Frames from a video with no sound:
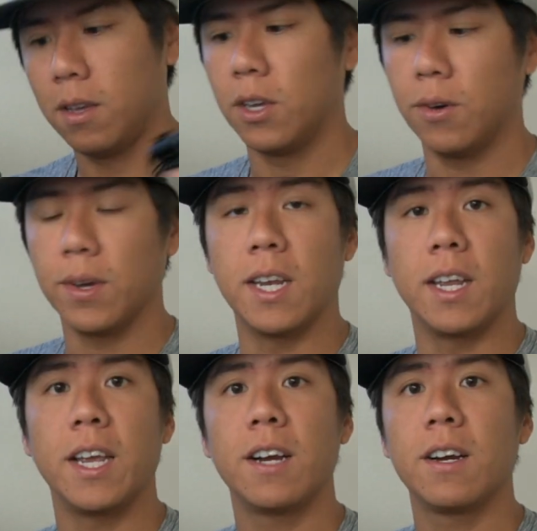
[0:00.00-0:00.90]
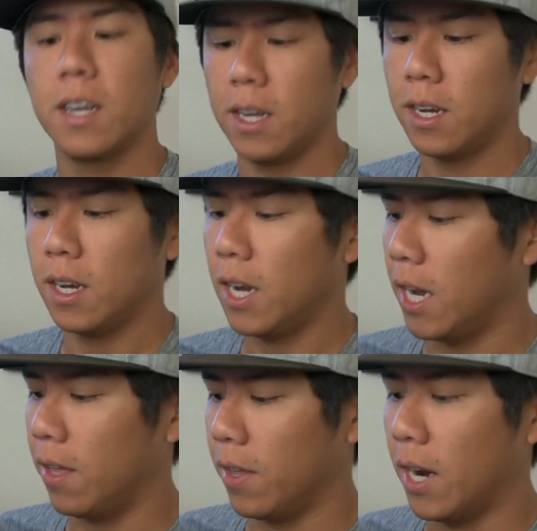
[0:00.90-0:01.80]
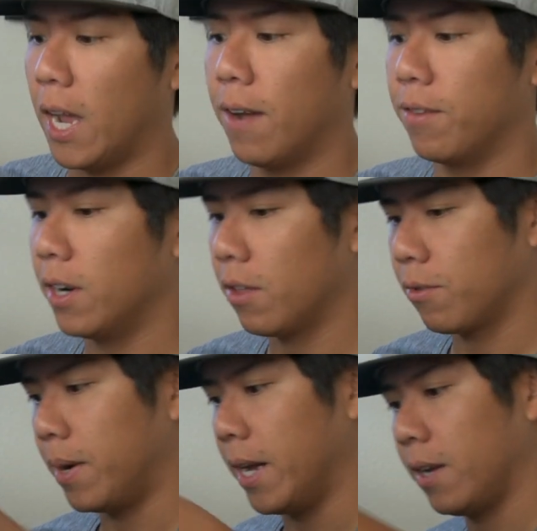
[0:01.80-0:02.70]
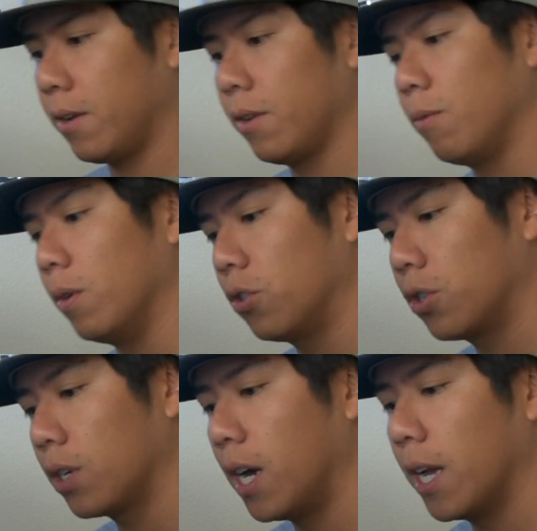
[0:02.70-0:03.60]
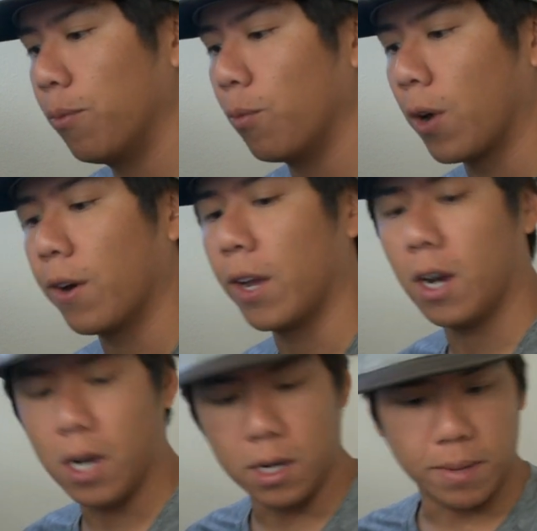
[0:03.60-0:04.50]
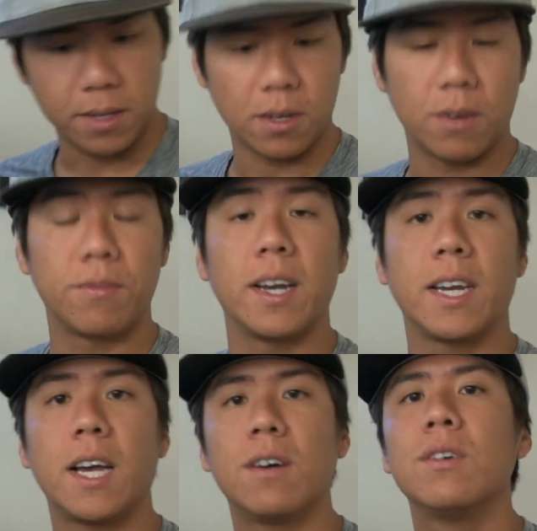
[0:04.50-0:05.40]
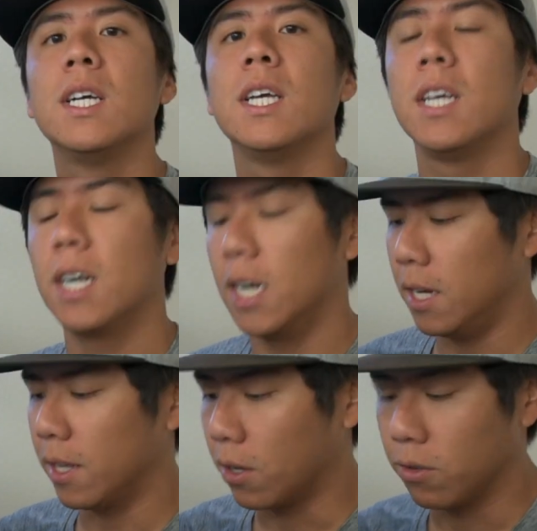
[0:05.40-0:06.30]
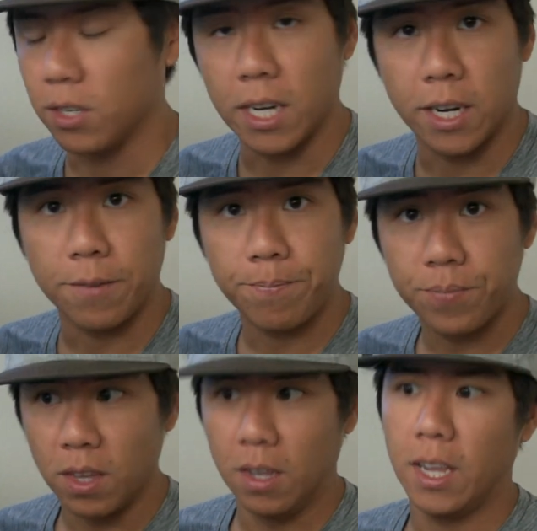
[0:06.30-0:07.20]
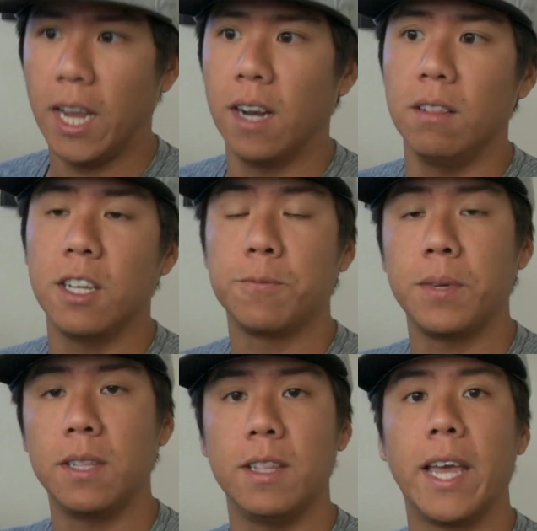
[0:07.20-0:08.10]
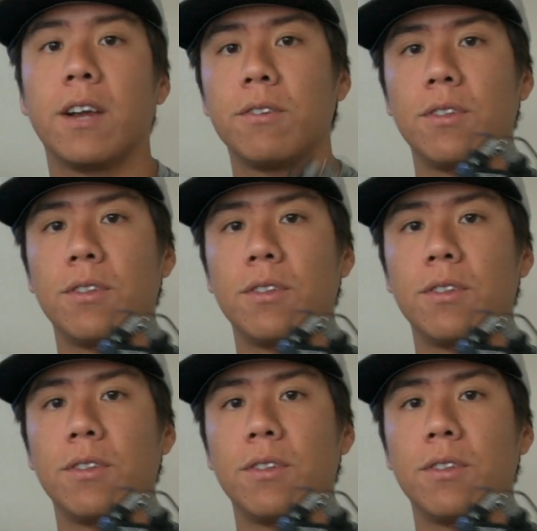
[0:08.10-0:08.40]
going into here, and then I have another mic, which I am wearing on myself right now, that goes into here. And it lets me layer